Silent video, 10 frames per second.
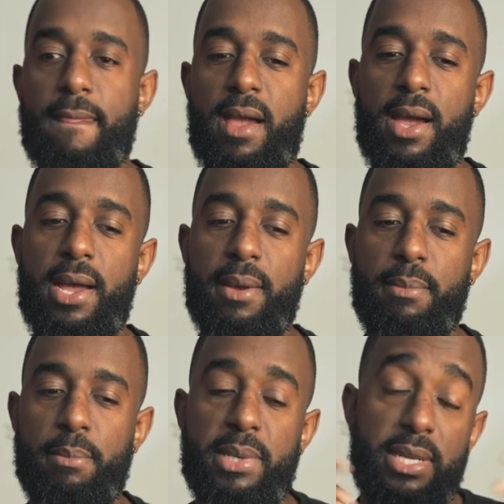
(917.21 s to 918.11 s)
Uh,
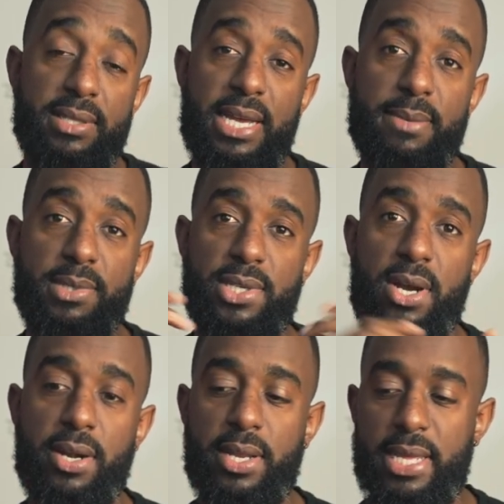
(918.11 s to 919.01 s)
but at times it's
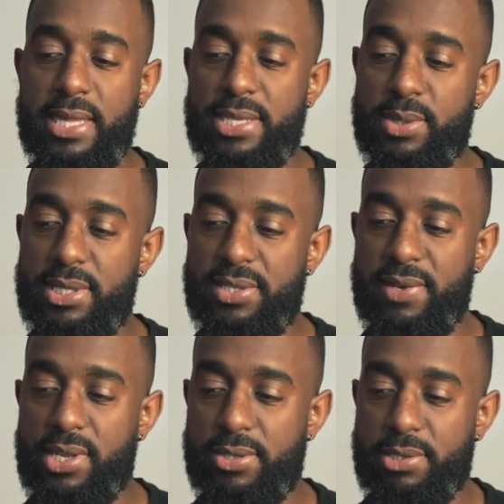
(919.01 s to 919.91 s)
hard. And that's what this
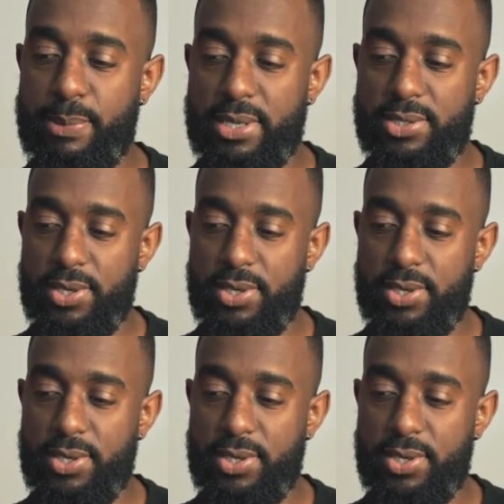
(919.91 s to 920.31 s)
video is about.